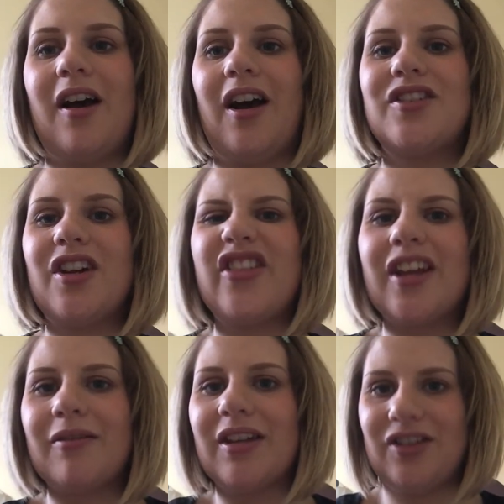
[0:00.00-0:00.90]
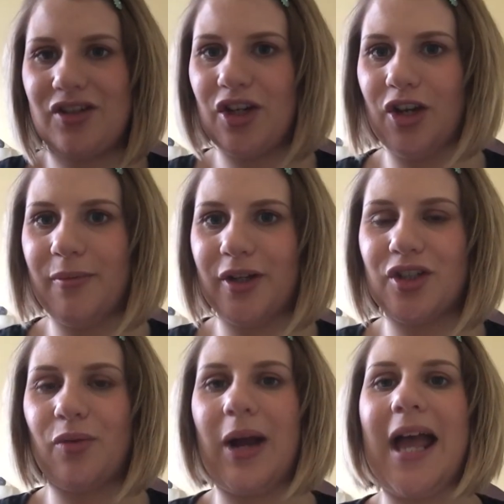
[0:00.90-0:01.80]
I don't think I'm giving too
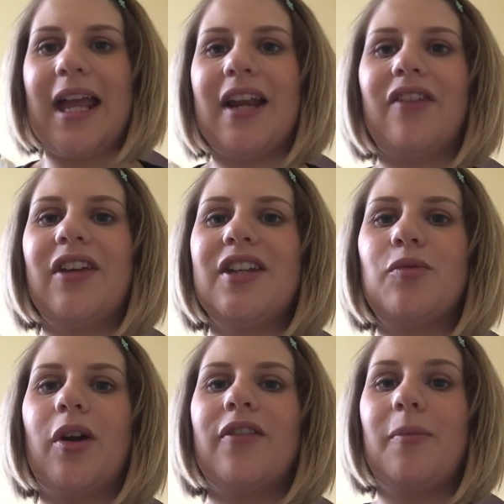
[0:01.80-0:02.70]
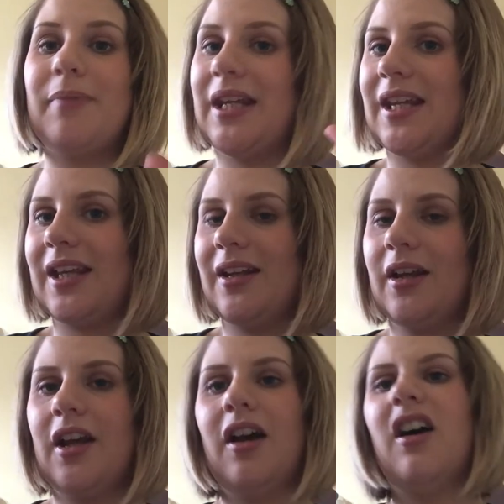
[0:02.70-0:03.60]
much away. And I've hid one of the big,
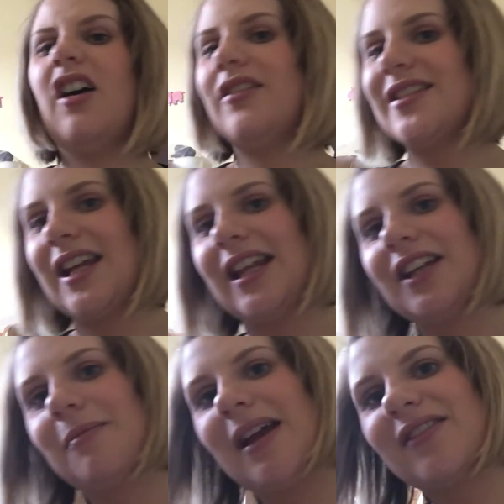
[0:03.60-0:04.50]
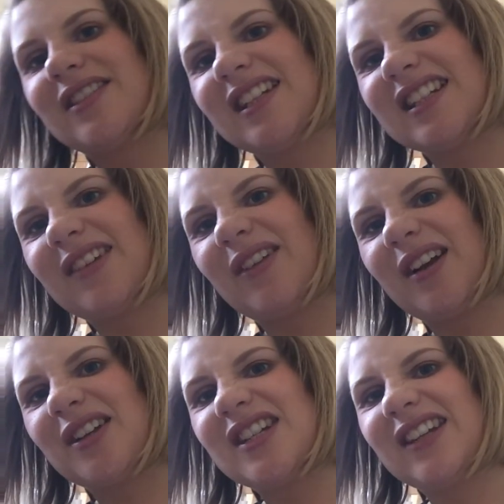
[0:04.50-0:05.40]
I was saying that, you may have seen it when
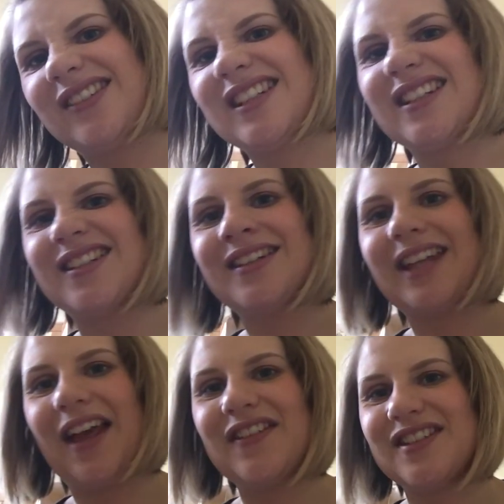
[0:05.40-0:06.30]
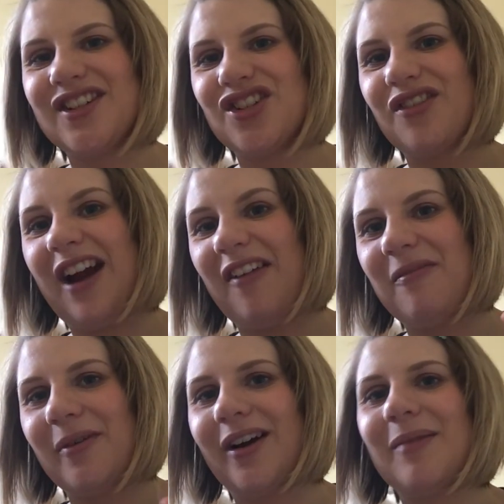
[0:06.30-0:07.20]
I tilted. Yeah, there's a
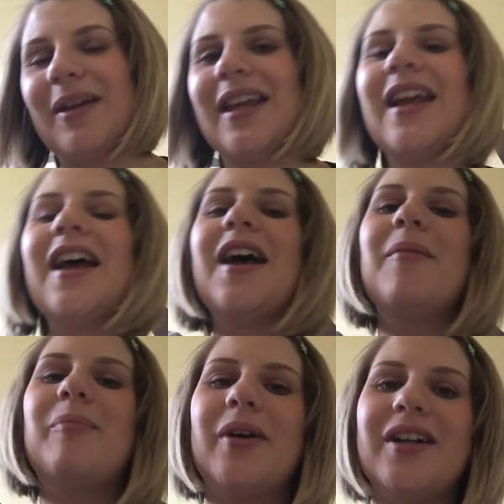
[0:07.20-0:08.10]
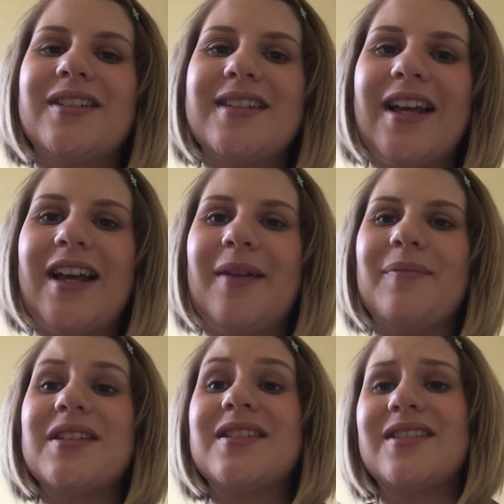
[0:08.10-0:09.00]
giraffe behind me. But
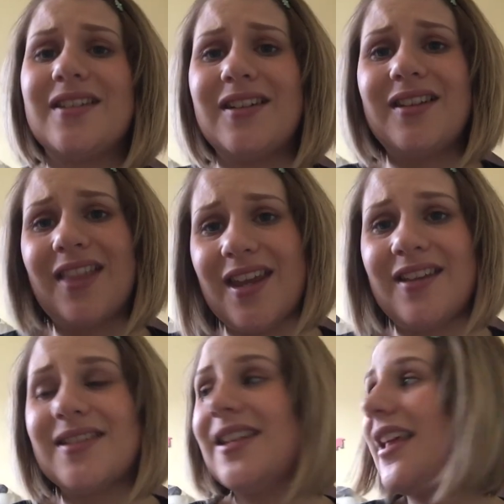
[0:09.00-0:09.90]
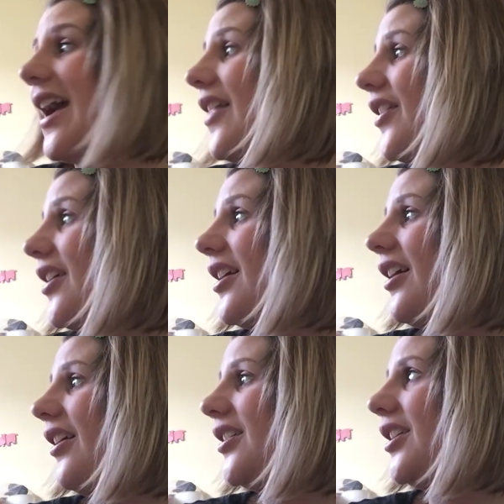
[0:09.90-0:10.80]
there's things in there
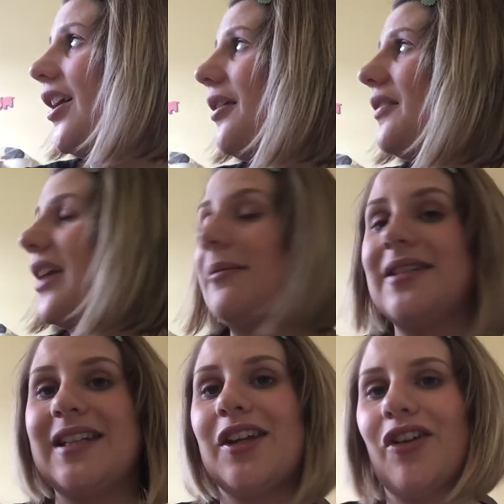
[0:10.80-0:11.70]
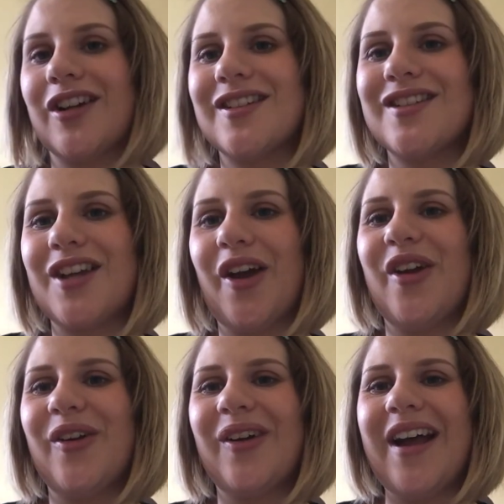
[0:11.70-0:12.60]
that, I've kept secret. So,
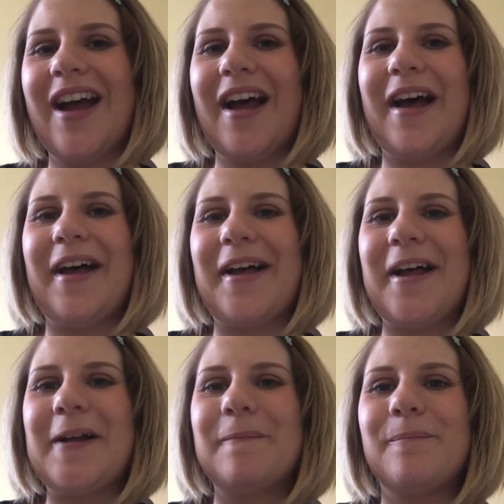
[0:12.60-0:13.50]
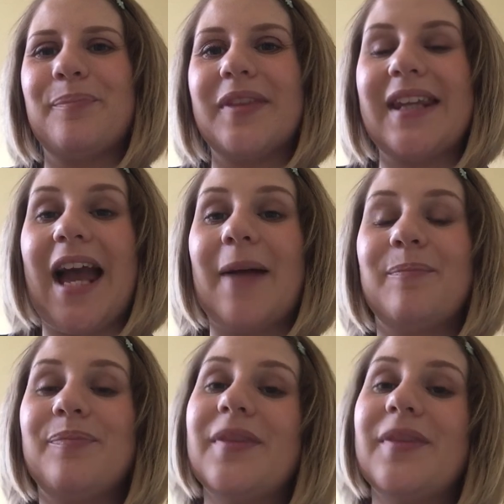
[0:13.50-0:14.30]
yeah.